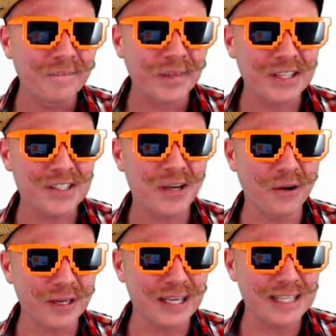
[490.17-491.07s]
And so
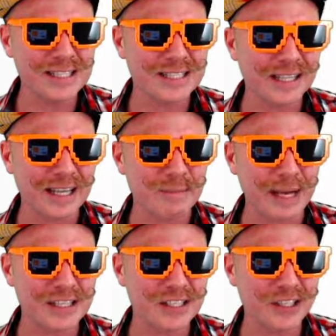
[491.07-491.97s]
it instantly
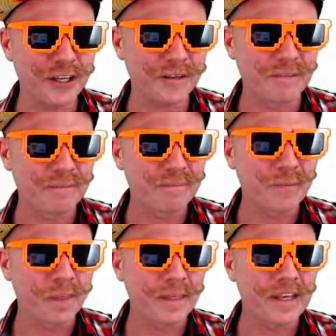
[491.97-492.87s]
makes it cute.
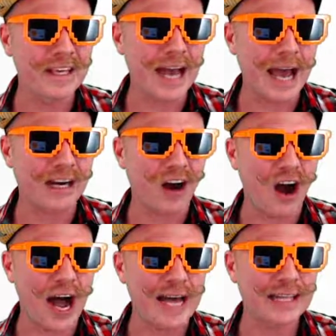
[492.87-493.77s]
You can add
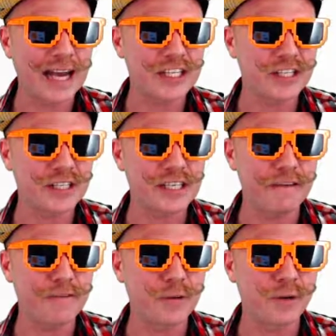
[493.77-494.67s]
eyelashes
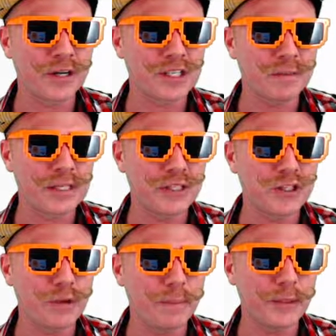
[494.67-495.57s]
if you want it to be
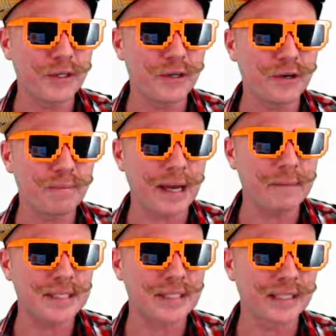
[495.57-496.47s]
super cute. Maybe
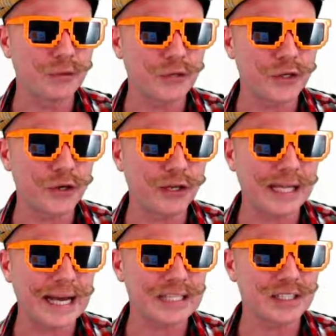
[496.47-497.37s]
it's a little girl
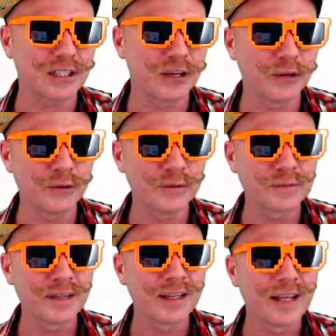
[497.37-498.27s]
axolotl.
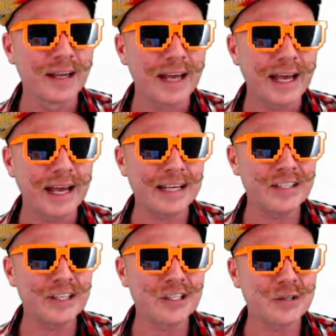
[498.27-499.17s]
And you
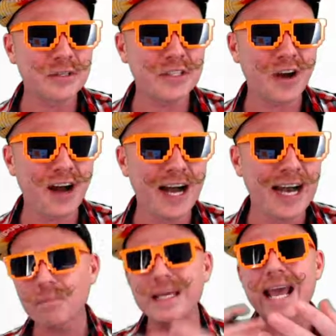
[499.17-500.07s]
can do a
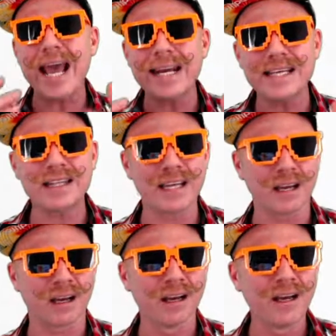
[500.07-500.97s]
tiny, be
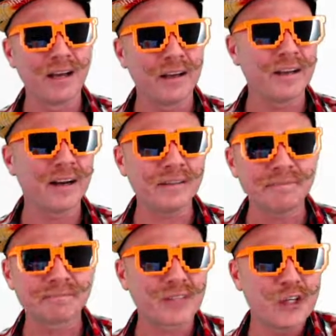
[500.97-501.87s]
anything, you know.
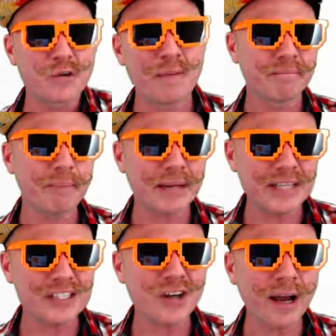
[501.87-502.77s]
You could make, but
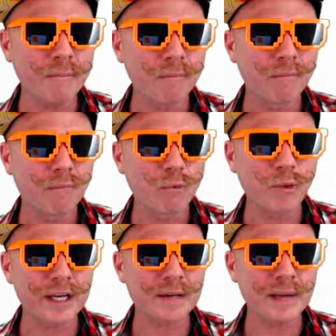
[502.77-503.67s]
this time
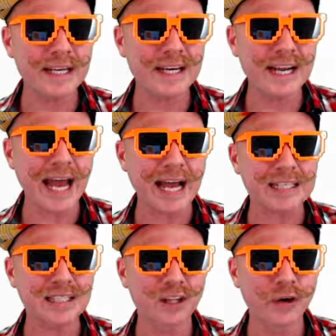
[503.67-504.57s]
we're going to make it an
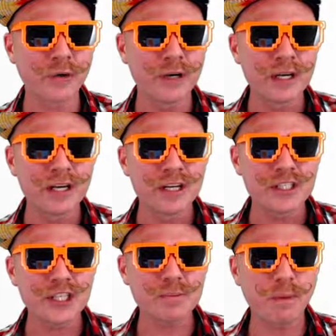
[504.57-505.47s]
axolotl
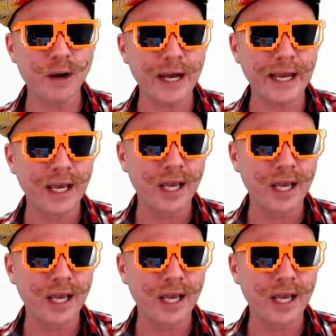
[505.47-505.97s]
just by